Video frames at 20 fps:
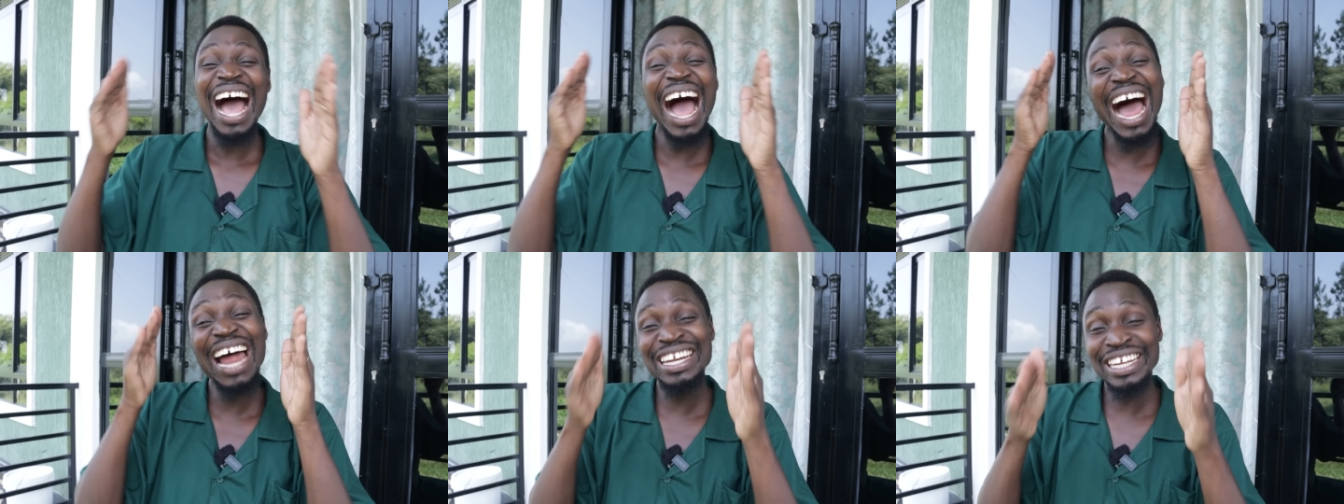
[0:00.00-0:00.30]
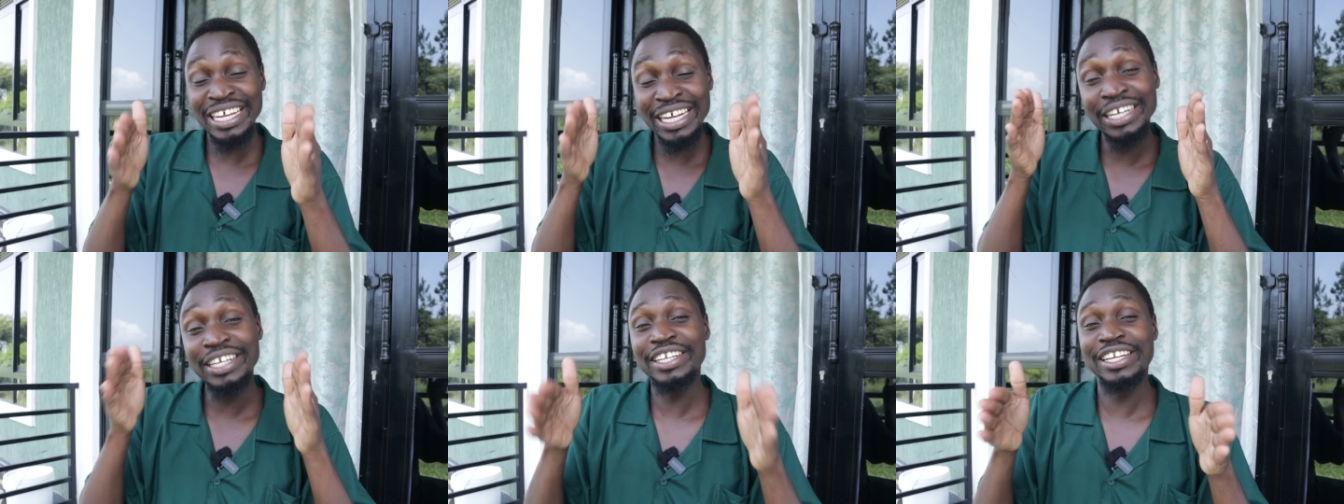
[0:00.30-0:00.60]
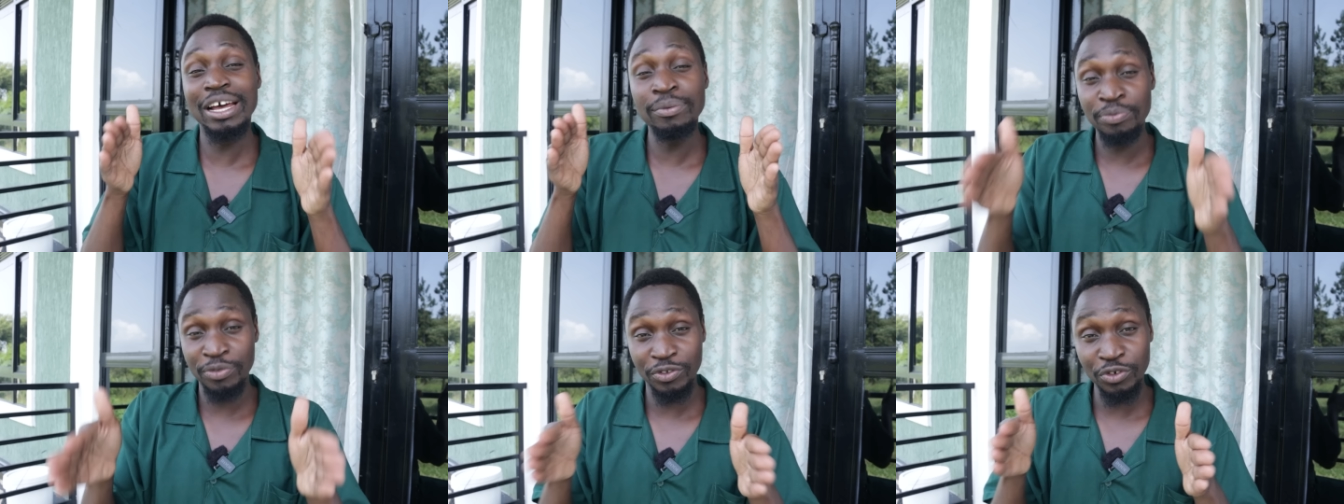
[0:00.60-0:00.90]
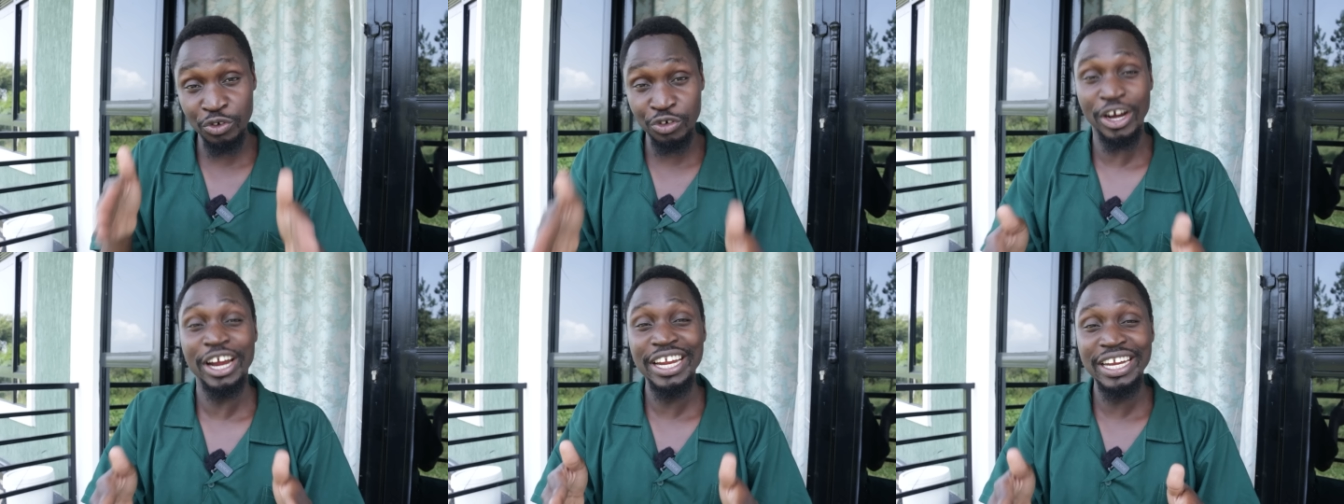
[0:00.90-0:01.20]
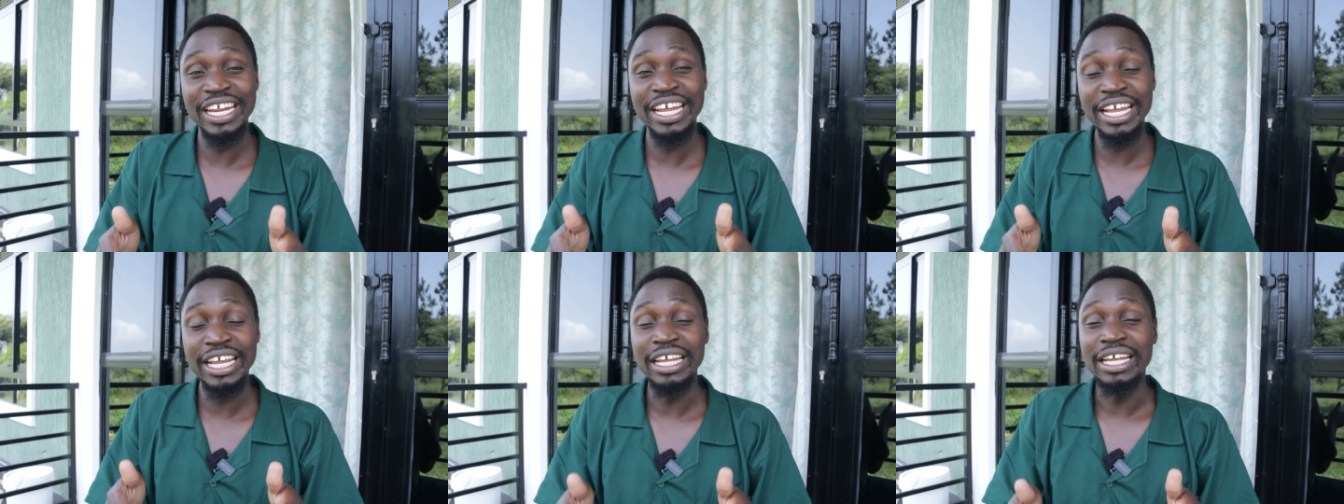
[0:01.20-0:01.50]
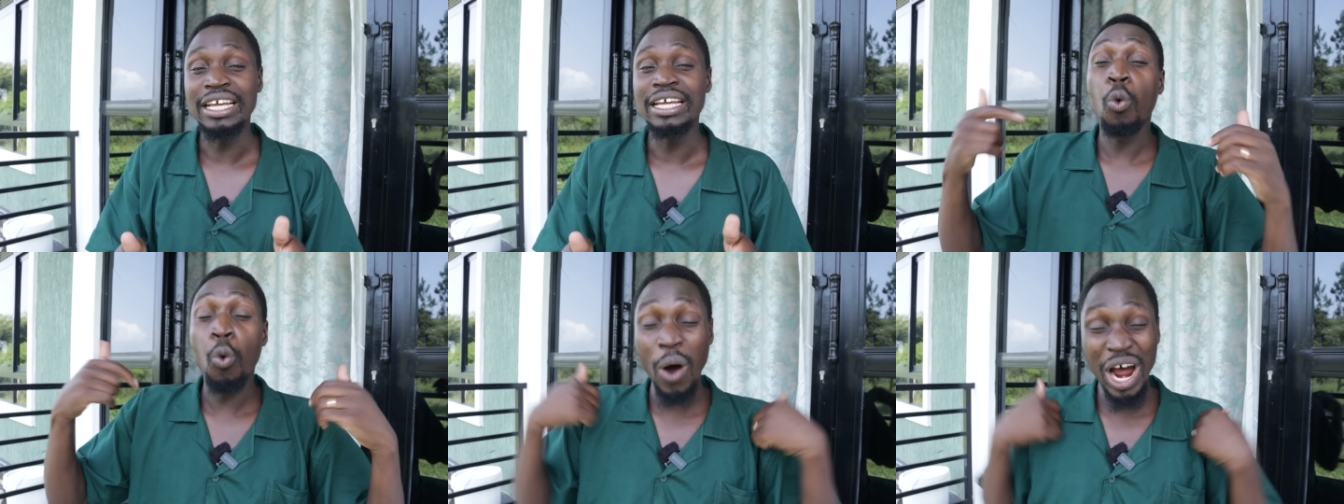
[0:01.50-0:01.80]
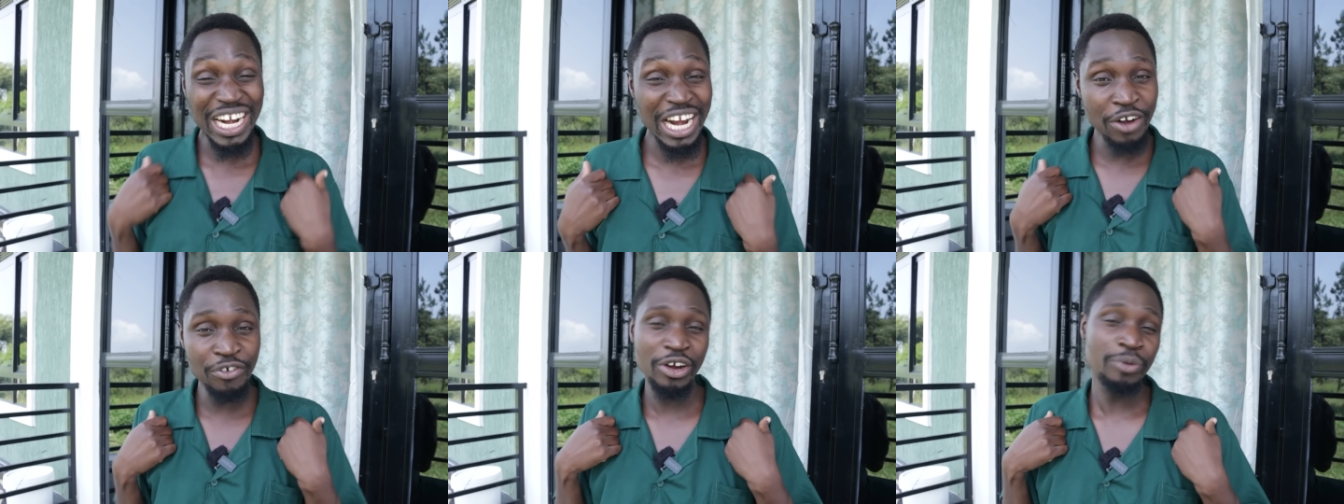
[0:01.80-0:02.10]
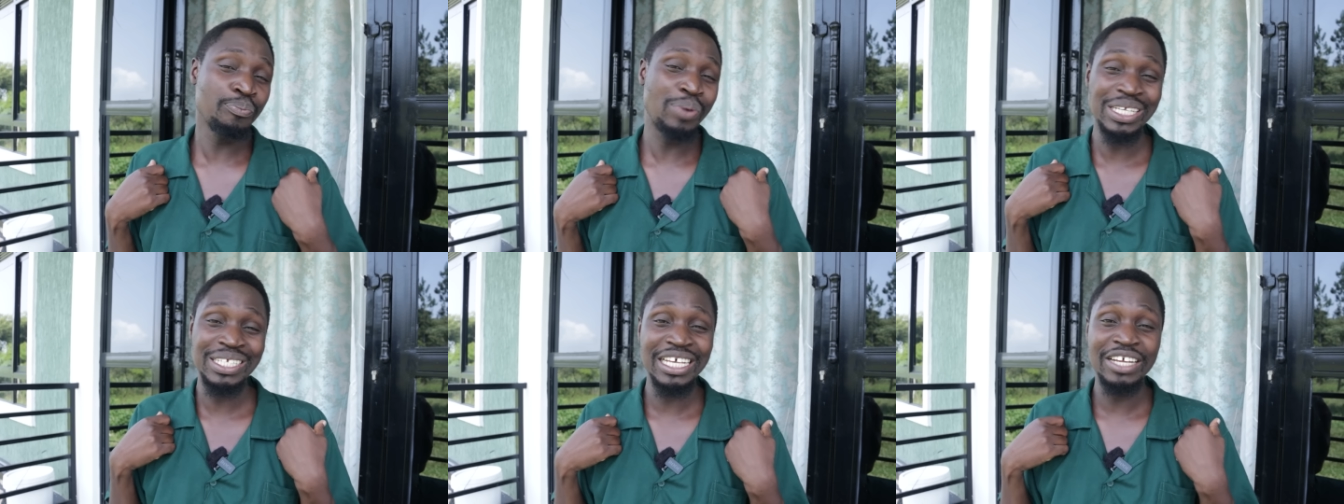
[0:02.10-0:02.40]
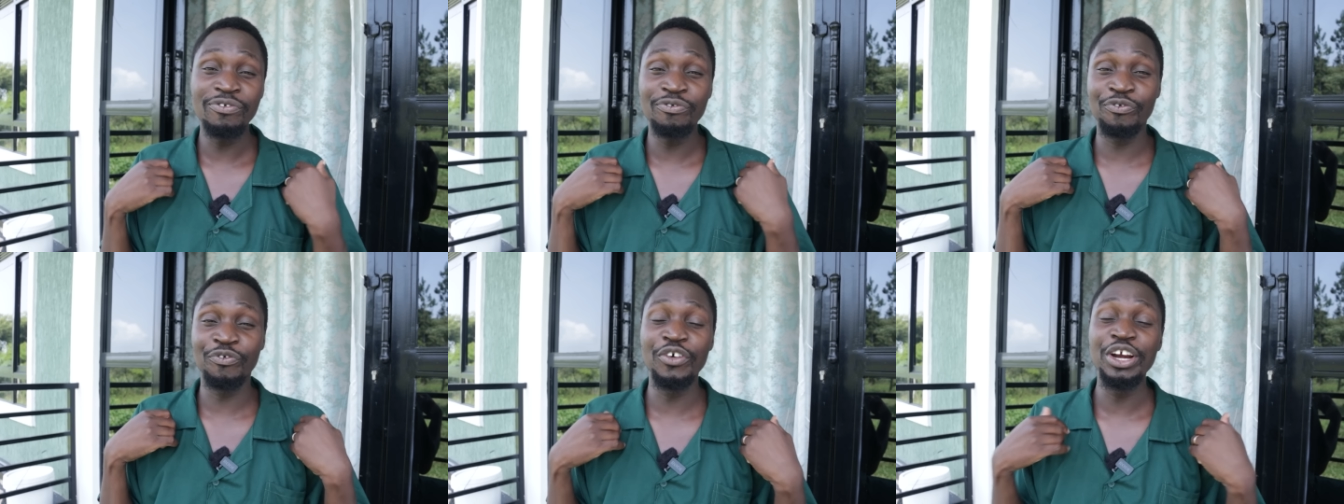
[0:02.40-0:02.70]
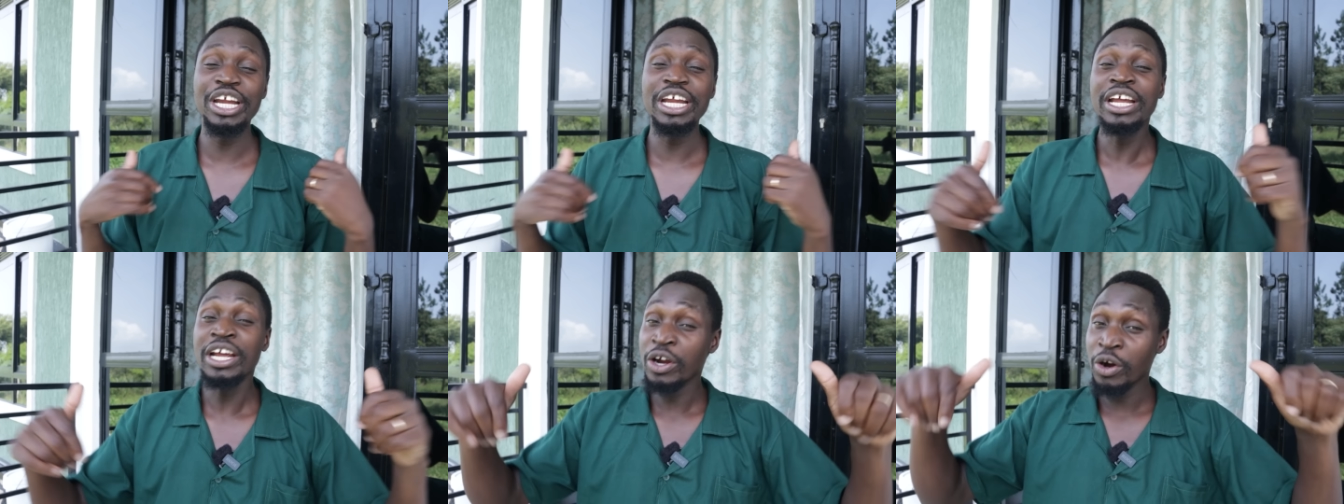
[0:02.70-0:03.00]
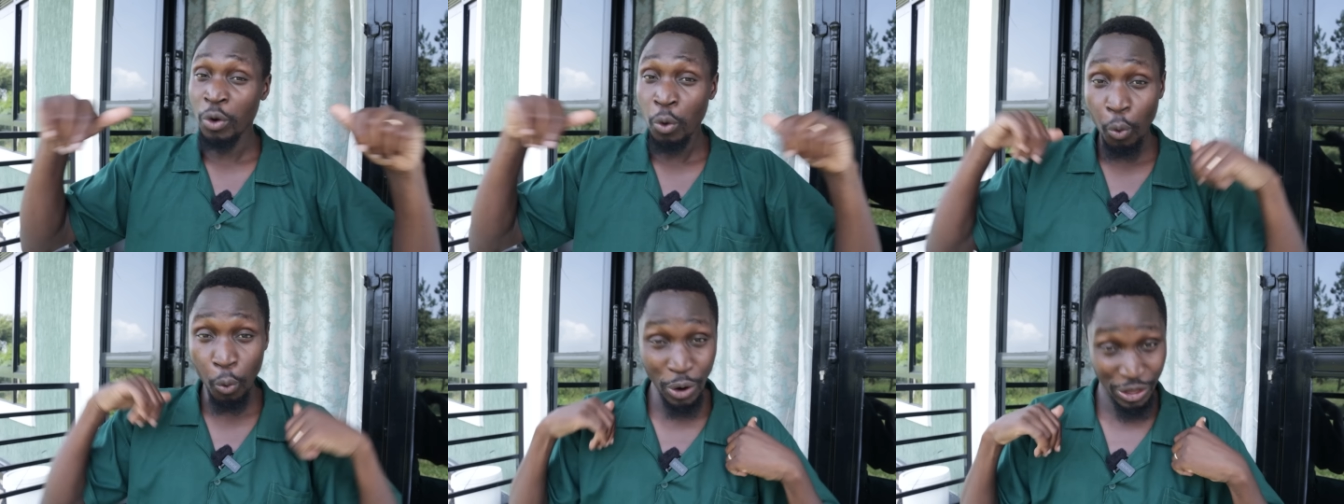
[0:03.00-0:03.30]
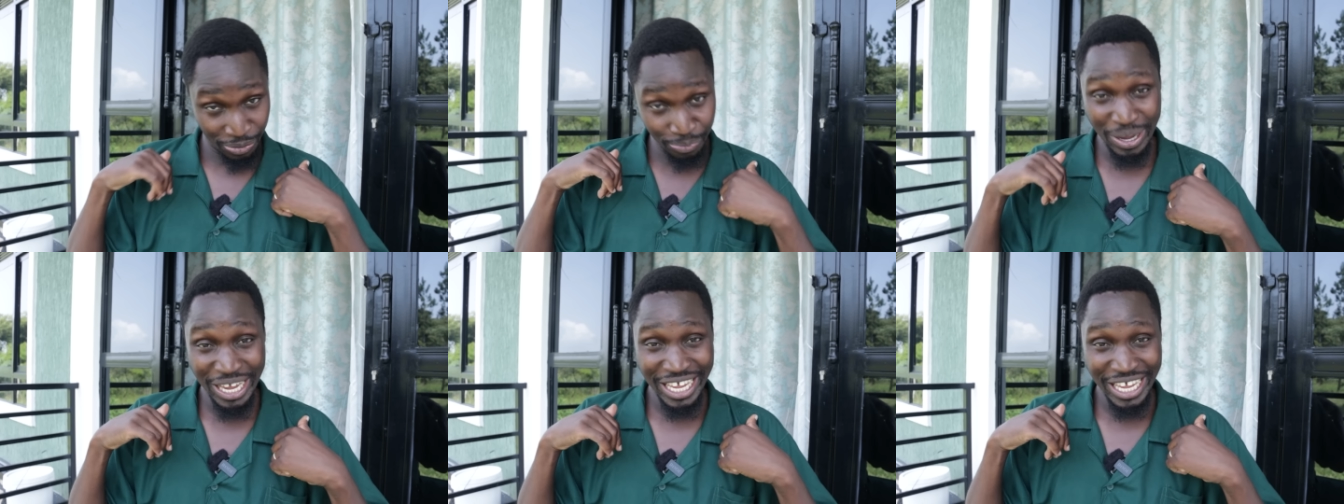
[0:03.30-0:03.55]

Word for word: An in-depth training, 100% free with